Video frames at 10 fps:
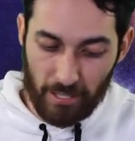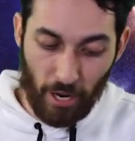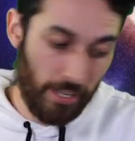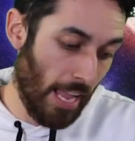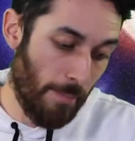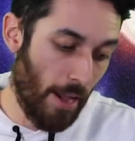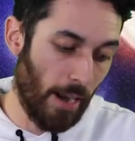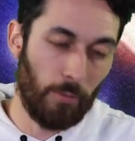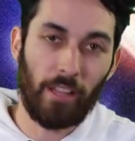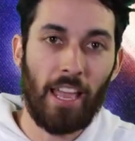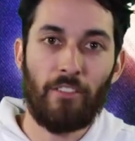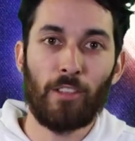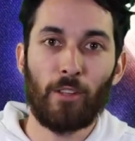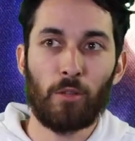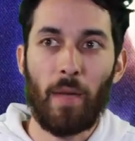this card came out, I really
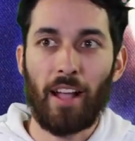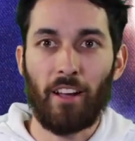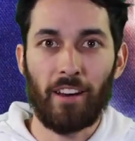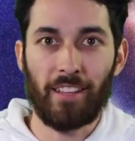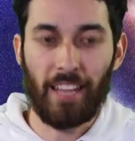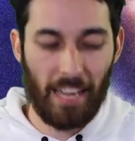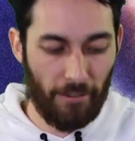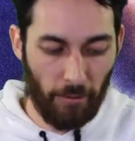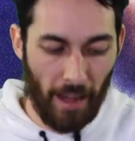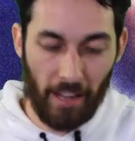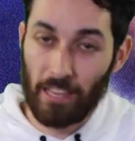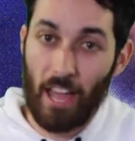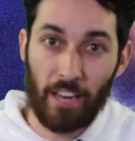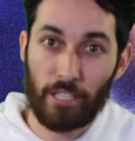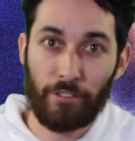haven't looked back on it. Like, I've ran a
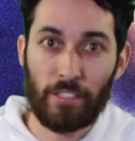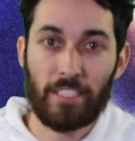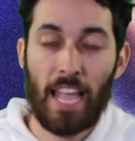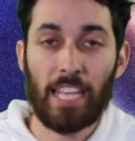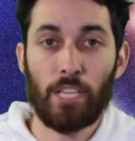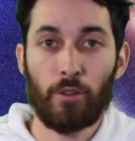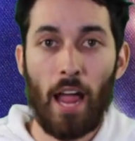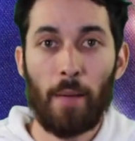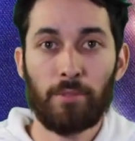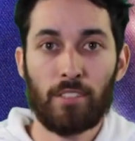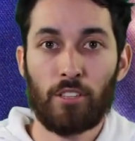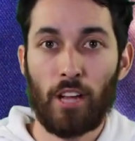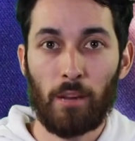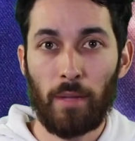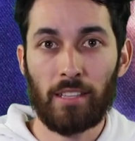lot of different Saki traps to try
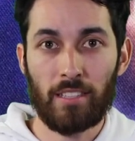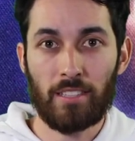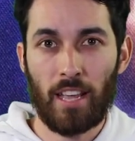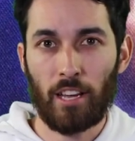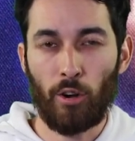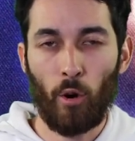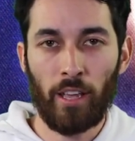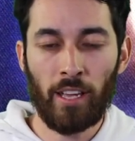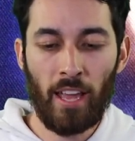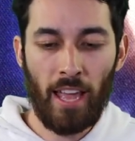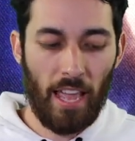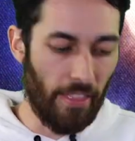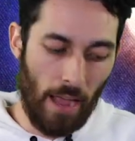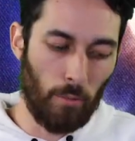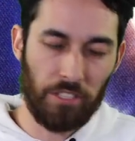to make this deck annoying, and
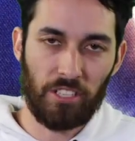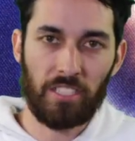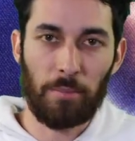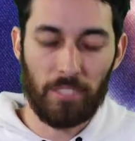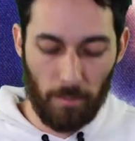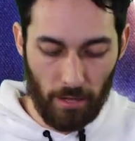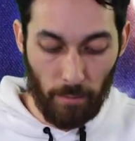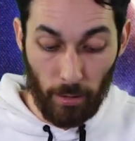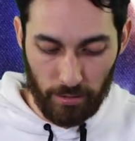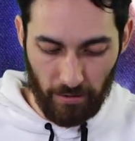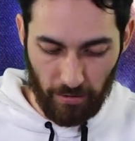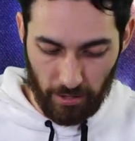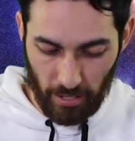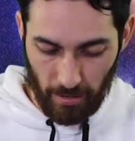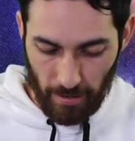that one just seems to be the most
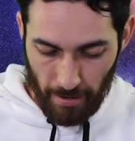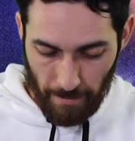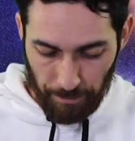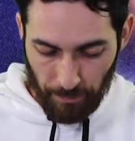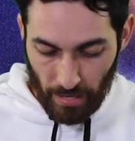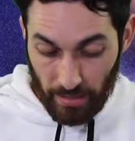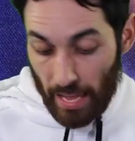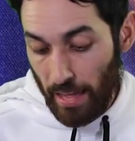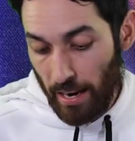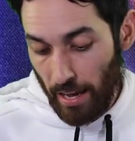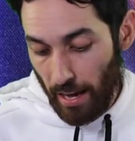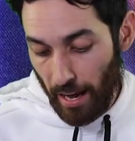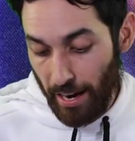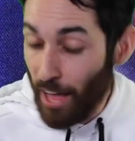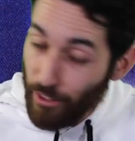efficient. Then
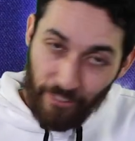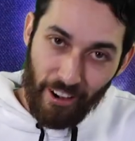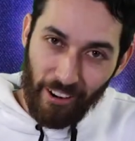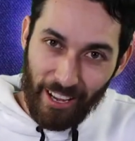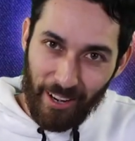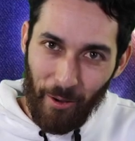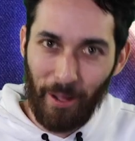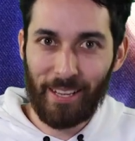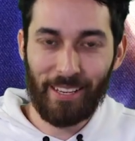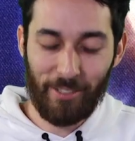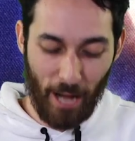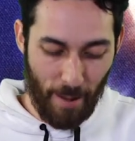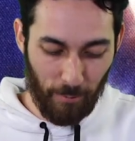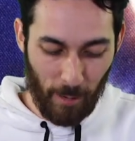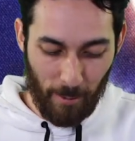another very annoying
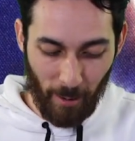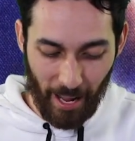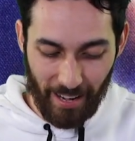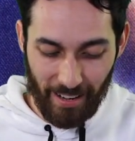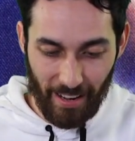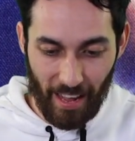trap we run